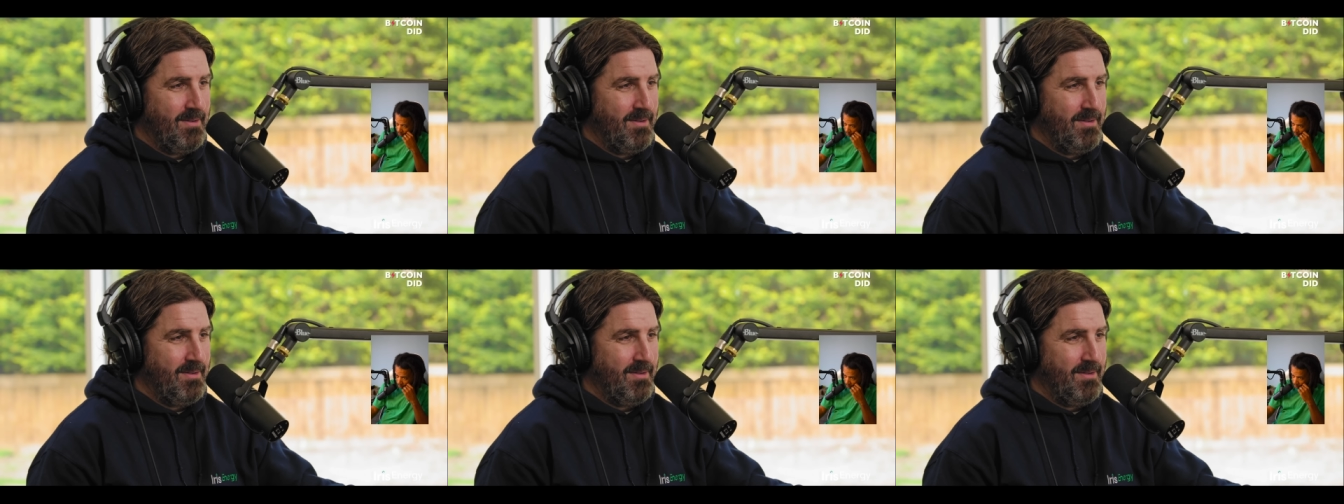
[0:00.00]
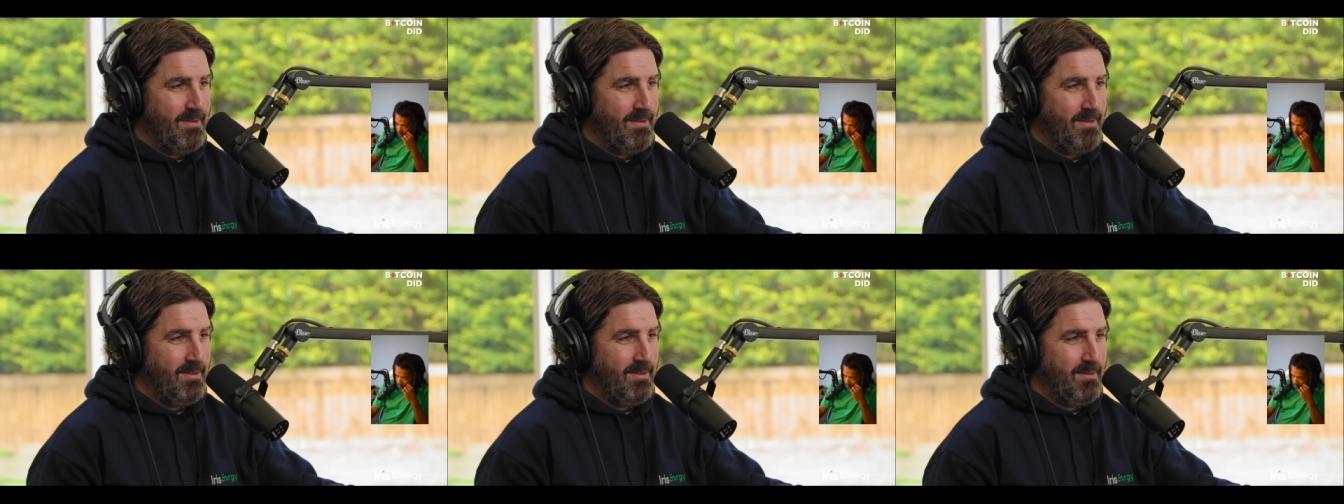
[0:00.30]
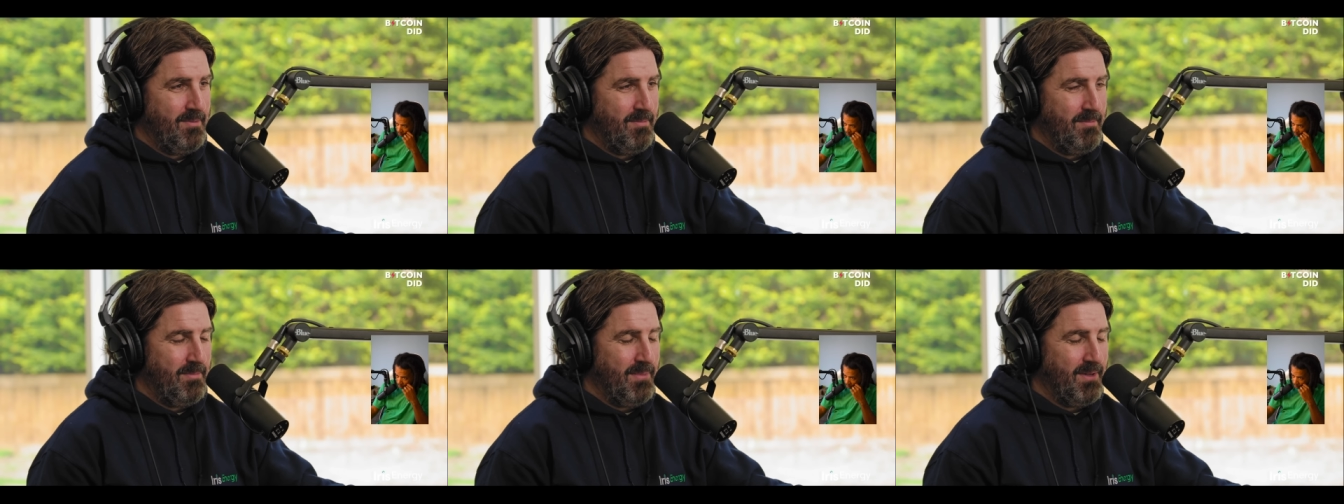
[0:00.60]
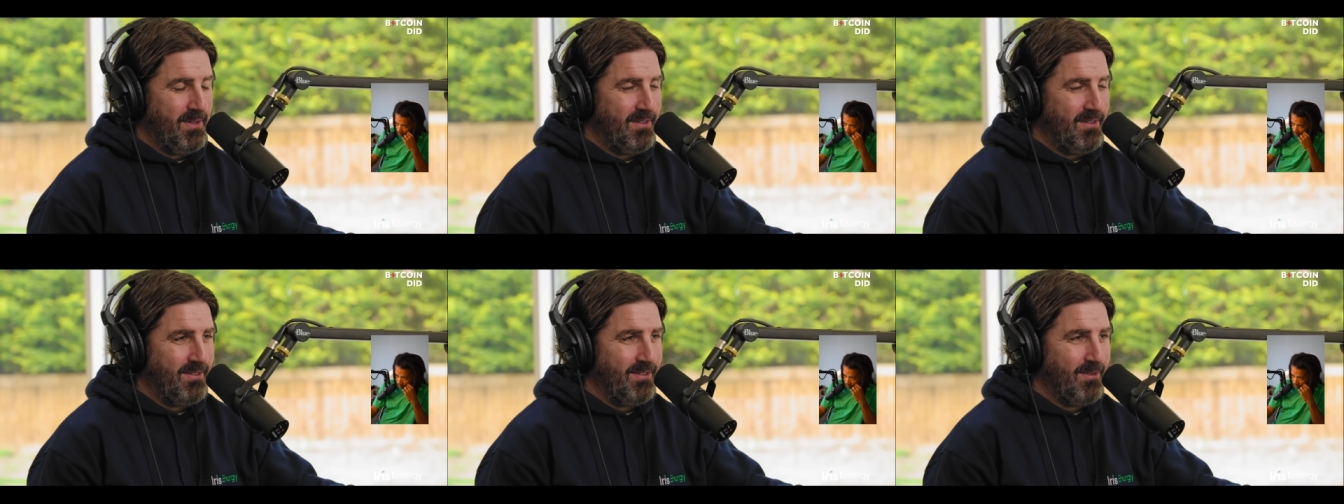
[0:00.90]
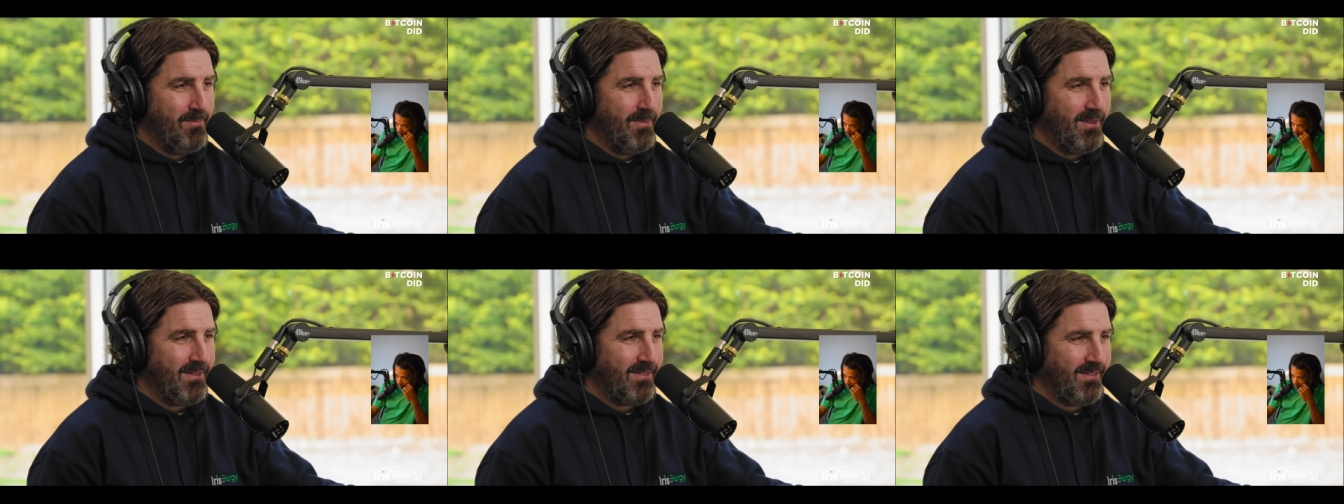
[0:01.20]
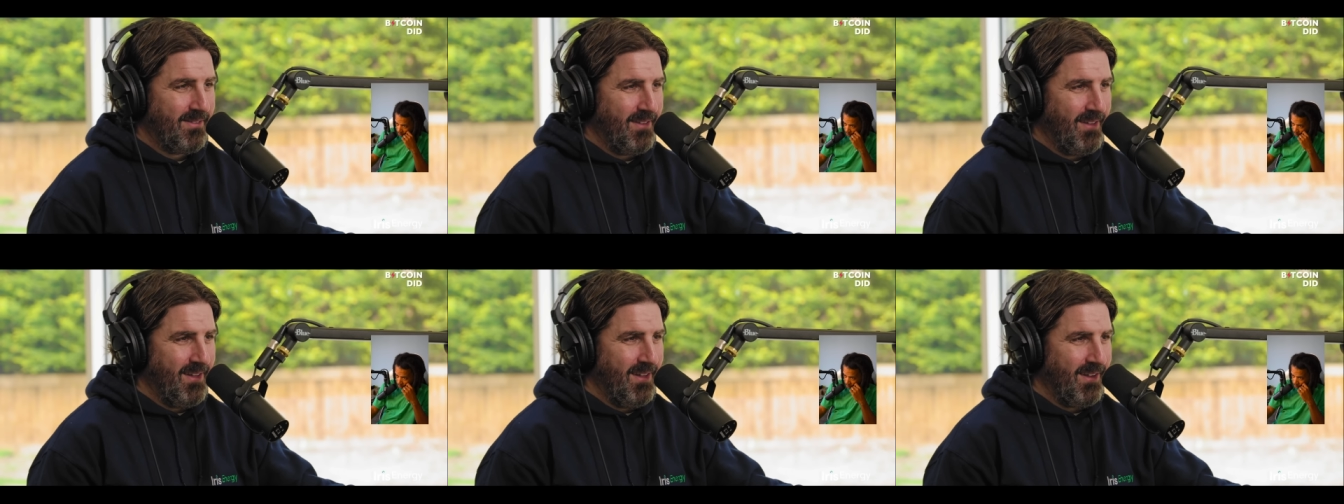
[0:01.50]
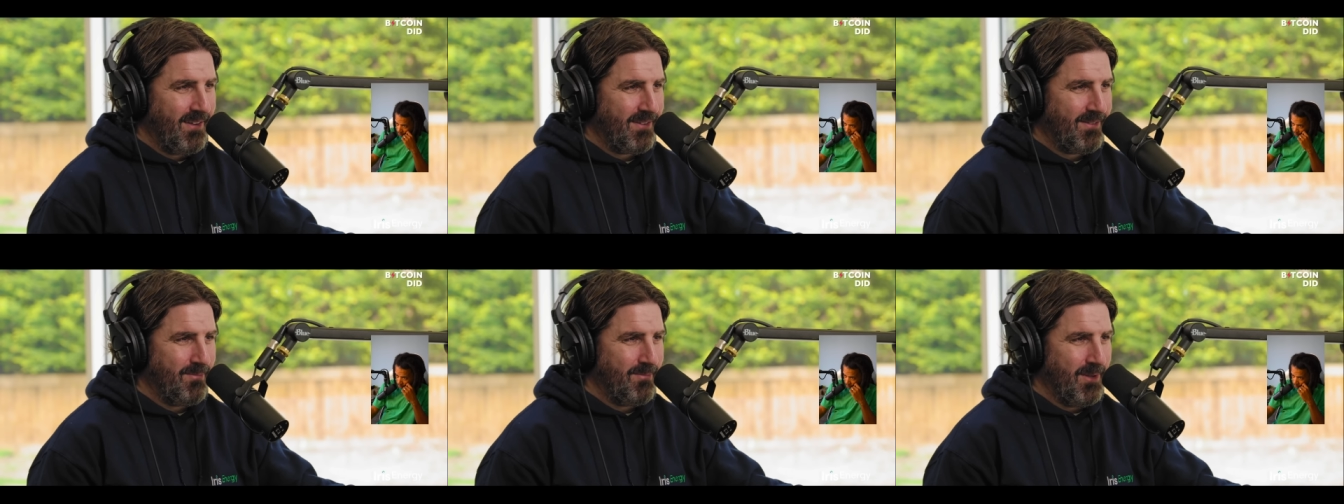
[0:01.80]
But did you miss the hex